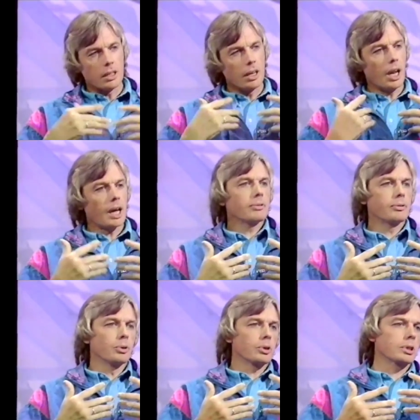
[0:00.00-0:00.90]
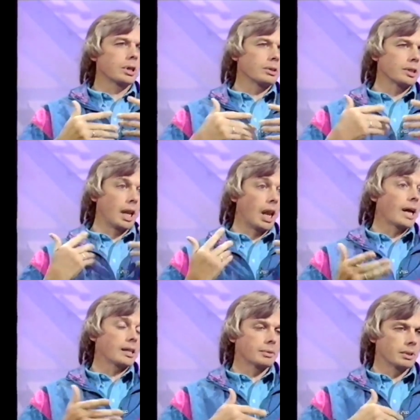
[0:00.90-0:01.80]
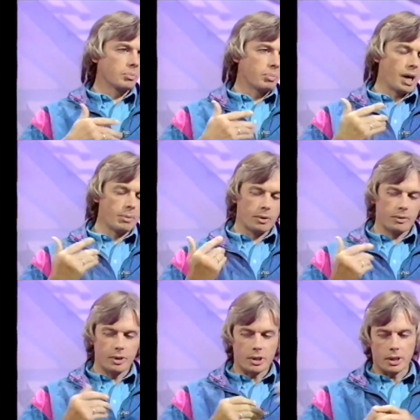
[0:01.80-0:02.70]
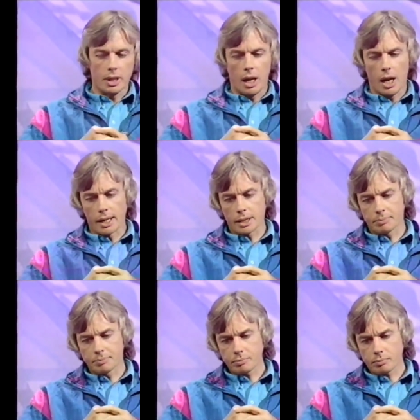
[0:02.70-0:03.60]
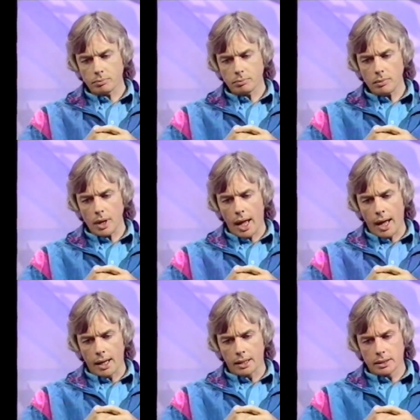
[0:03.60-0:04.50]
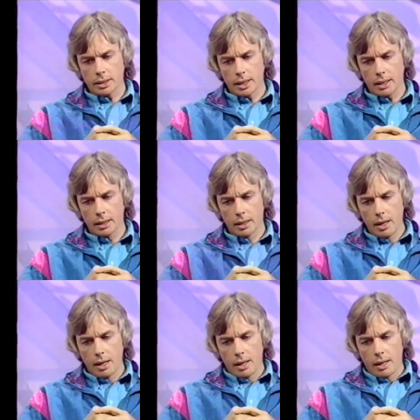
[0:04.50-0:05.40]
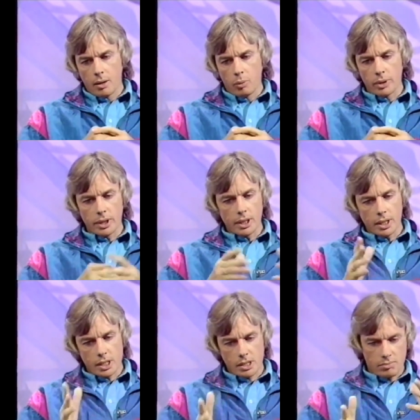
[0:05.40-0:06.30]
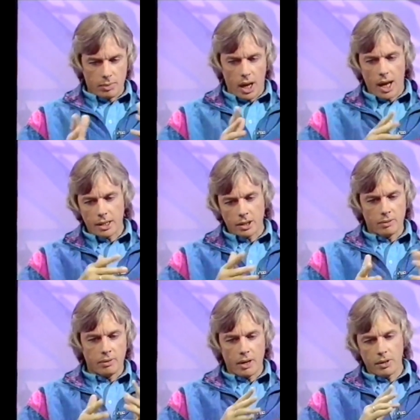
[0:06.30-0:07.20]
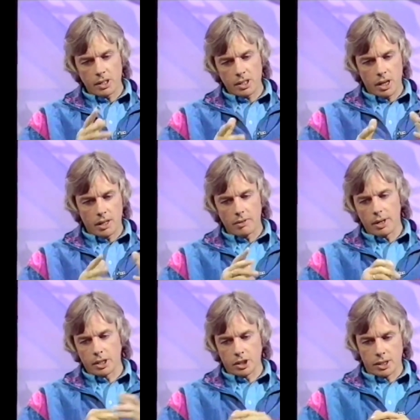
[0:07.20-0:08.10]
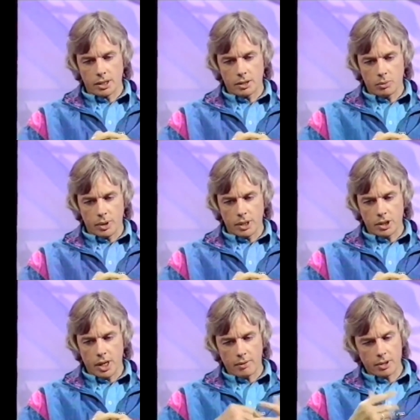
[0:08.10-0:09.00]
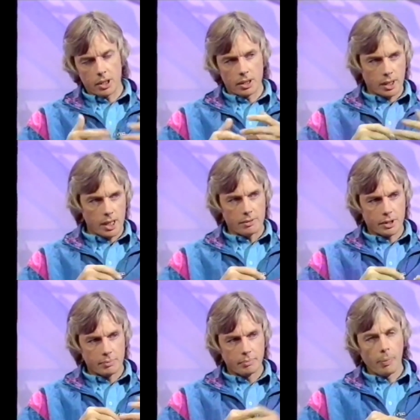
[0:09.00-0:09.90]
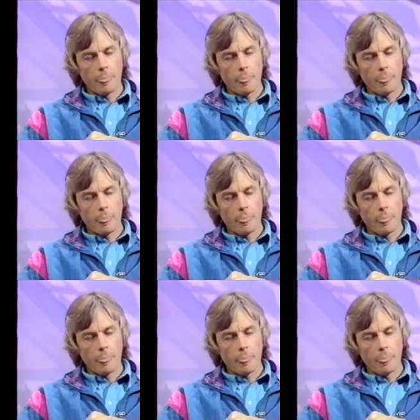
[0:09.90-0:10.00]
The life force known as the light, I mean, the Bible refers to the light. And within this light are various other energies which have certain gifts.